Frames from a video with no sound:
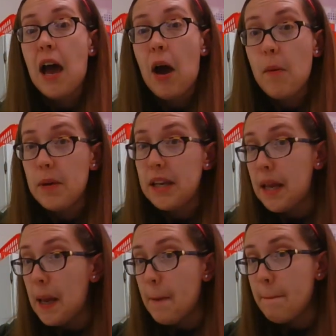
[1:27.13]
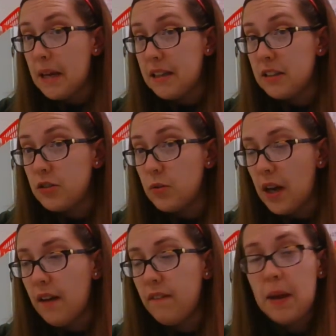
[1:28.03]
how many pennies you
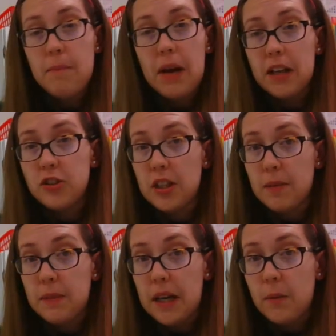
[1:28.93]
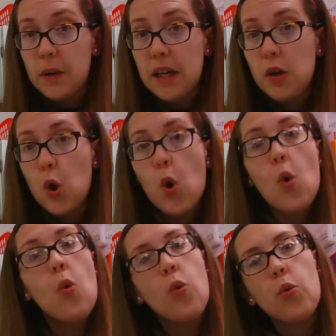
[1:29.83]
have and match it up that way.
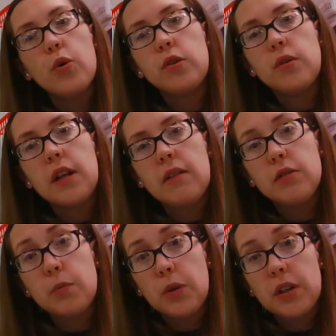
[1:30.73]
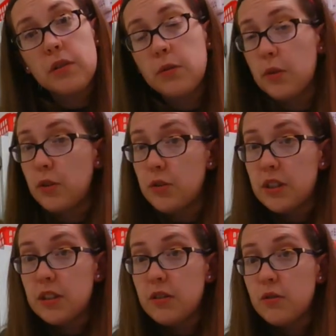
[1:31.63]
Or you could have your brother or your
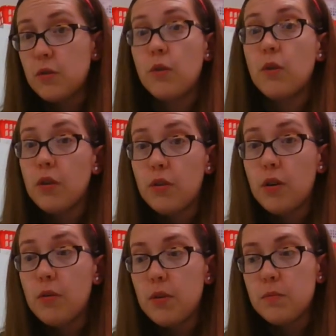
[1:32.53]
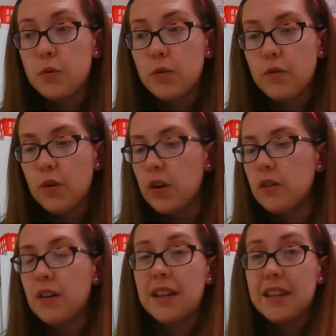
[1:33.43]
sister or a grown-up do it for
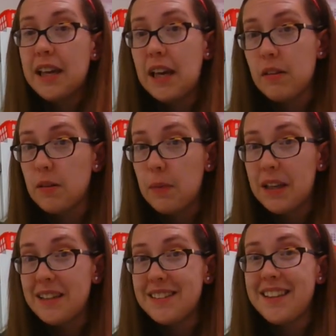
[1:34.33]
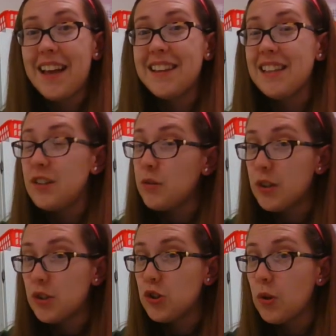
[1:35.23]
you and lay out the pennies, and then you
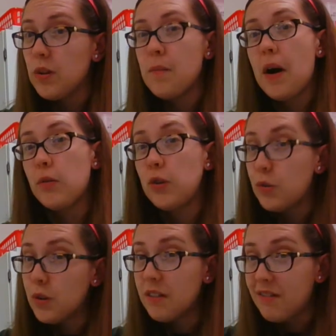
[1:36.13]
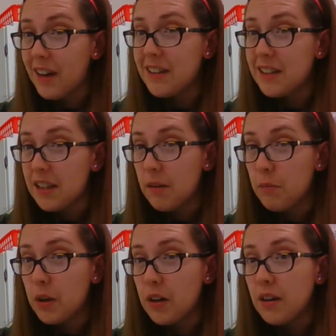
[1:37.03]
can show them how you can find the
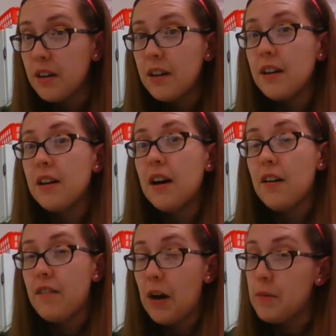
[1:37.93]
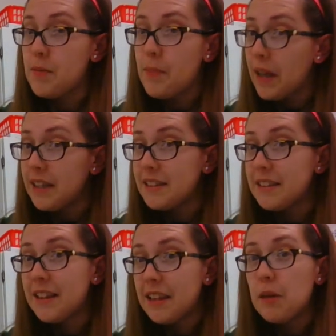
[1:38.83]
number of how many pennies
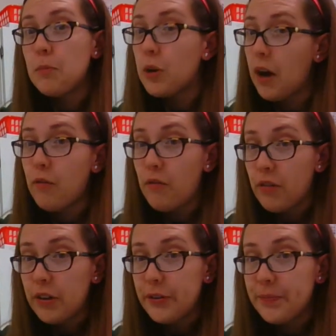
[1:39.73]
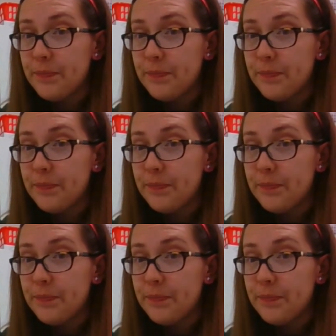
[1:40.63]
that they put out for you.